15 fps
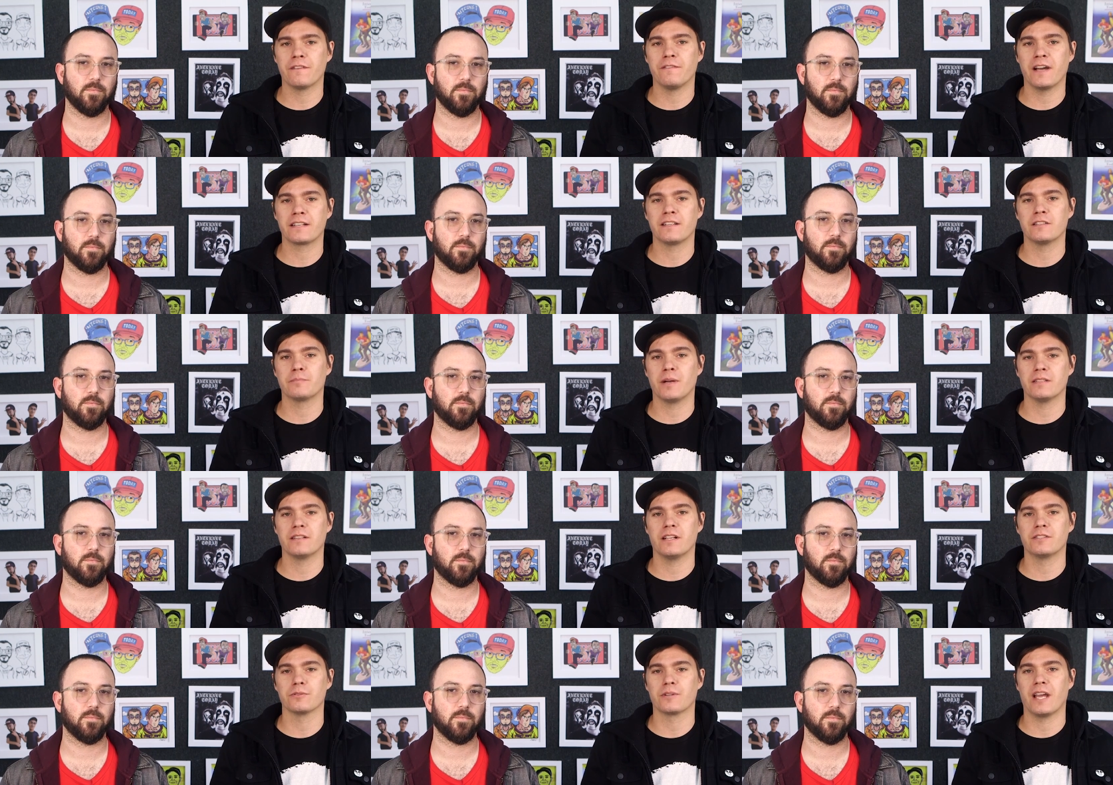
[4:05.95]
Speaker 1: affect his
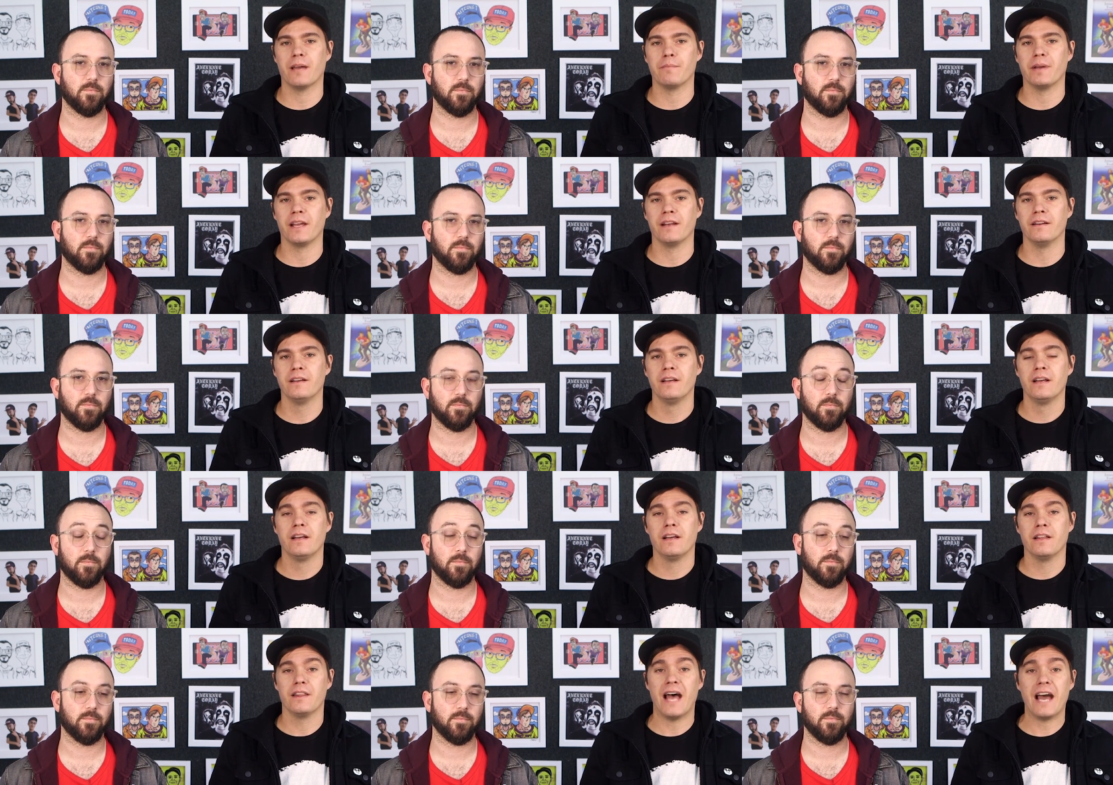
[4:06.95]
presidential campaign.
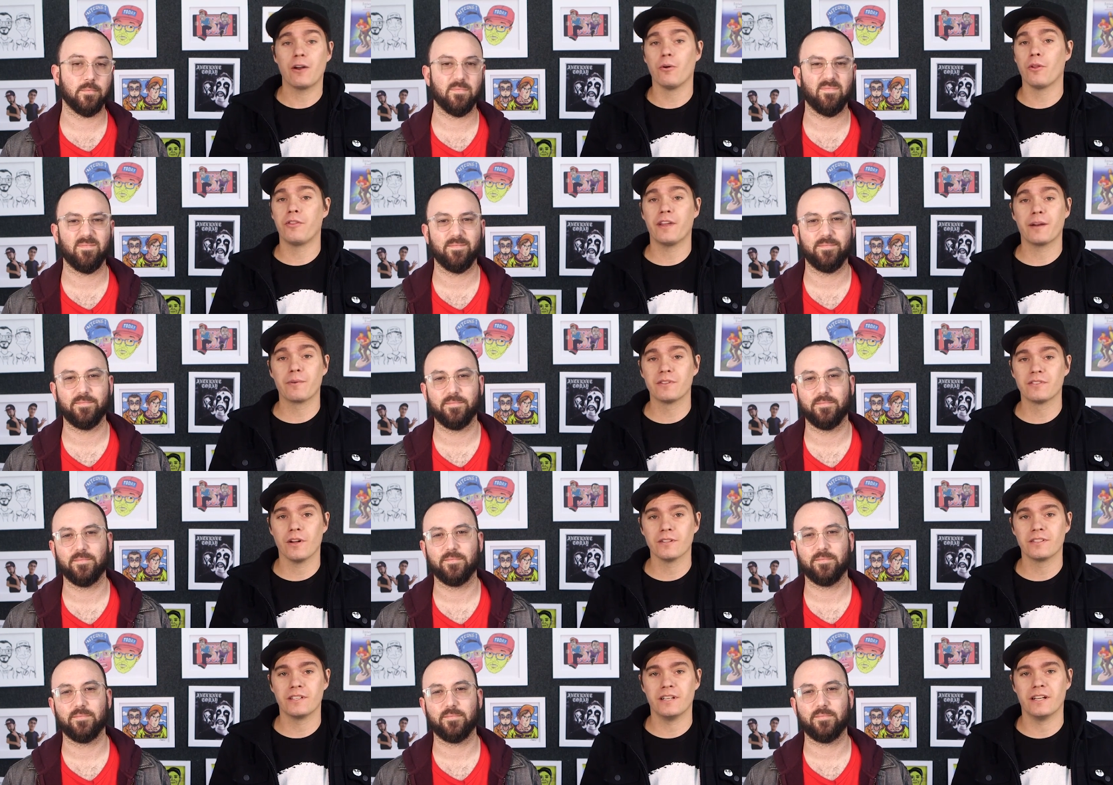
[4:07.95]
That whole thing
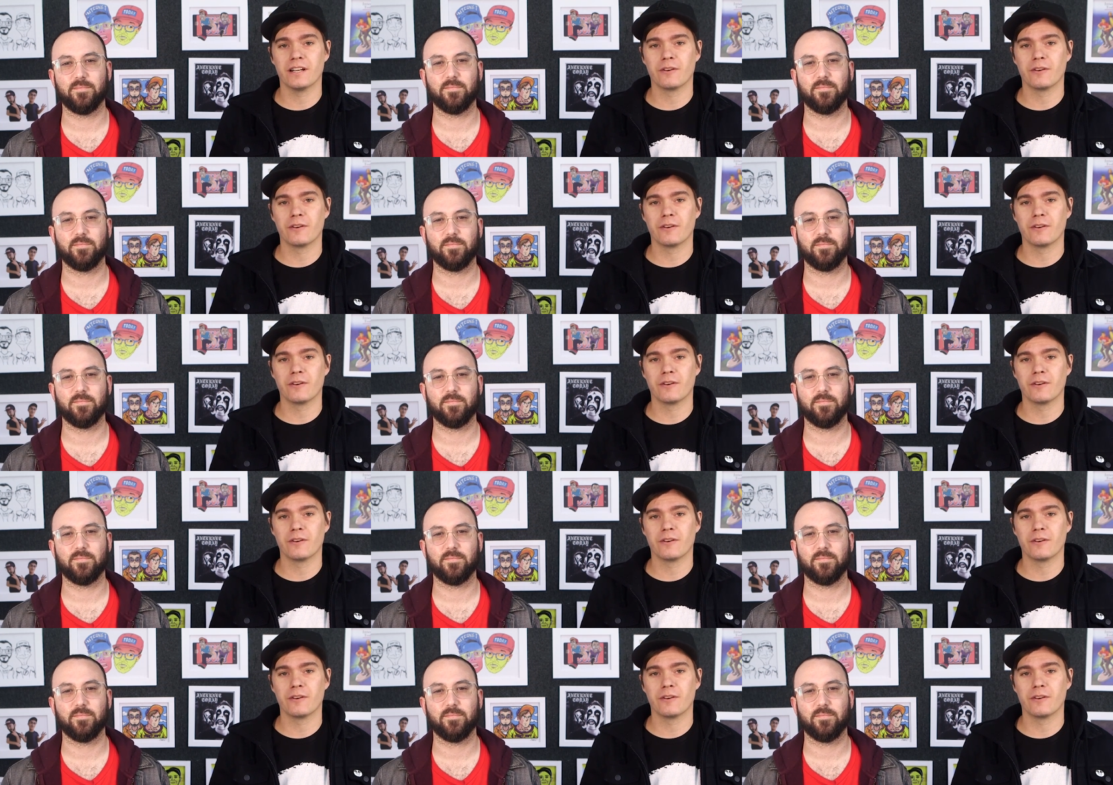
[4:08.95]
resulted in an